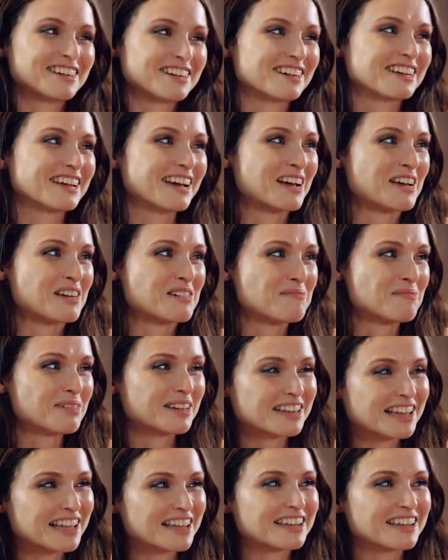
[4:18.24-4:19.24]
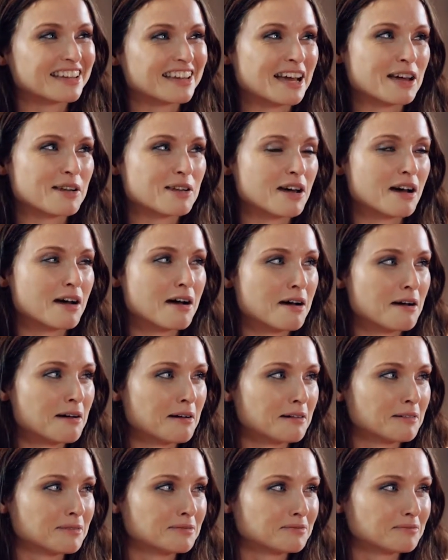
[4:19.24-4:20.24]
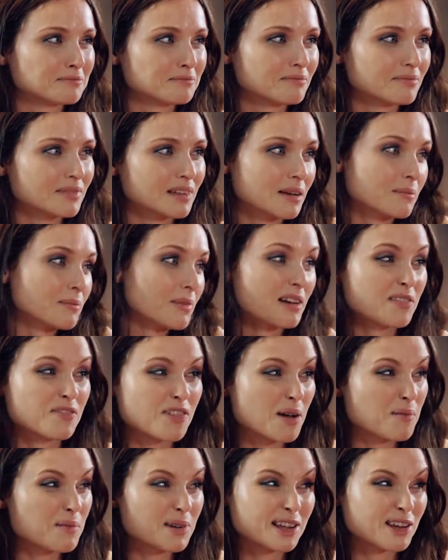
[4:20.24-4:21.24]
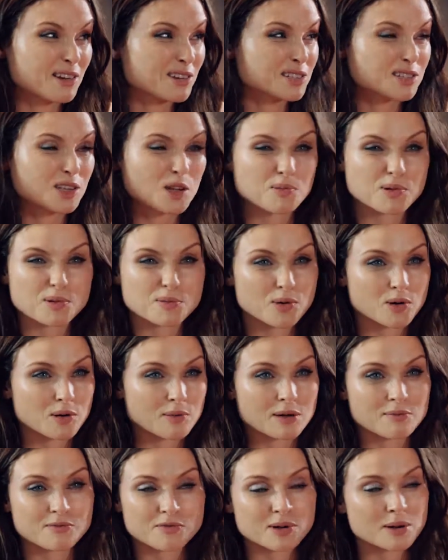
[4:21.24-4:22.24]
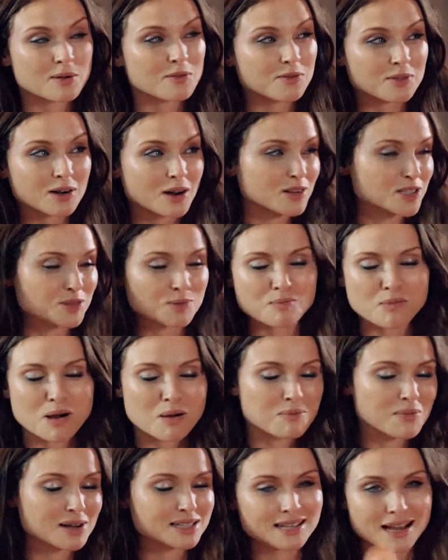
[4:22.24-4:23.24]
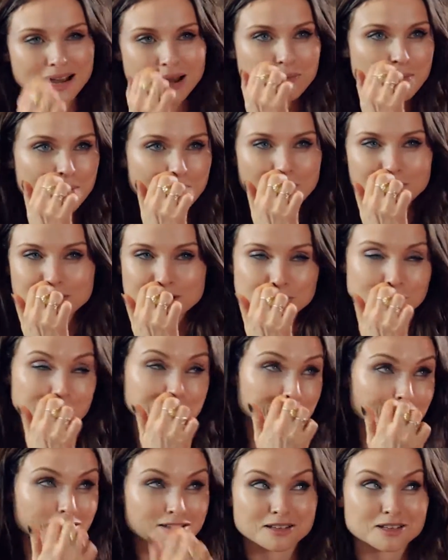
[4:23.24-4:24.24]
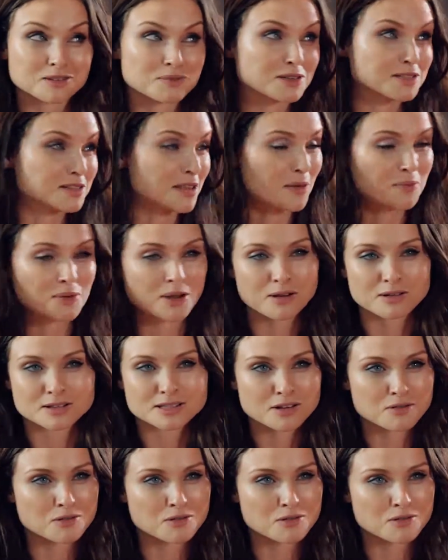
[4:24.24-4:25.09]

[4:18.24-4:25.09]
okay, but then again, my family are super important. I'm close to my mum, my dad, my brothers, my sisters, my step-parents,